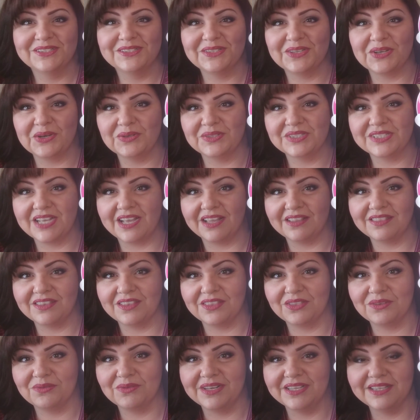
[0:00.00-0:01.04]
So it's got the
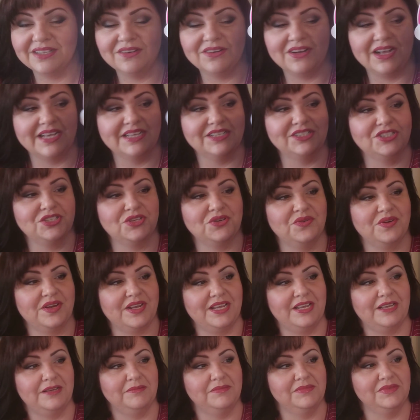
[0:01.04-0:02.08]
3 little ice
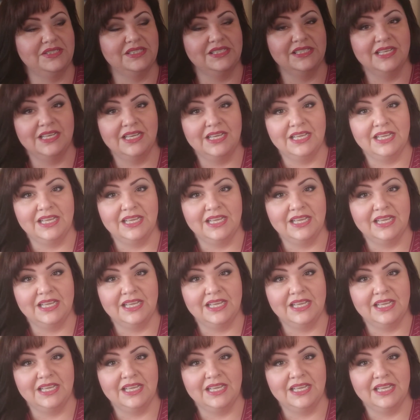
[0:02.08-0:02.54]
creams.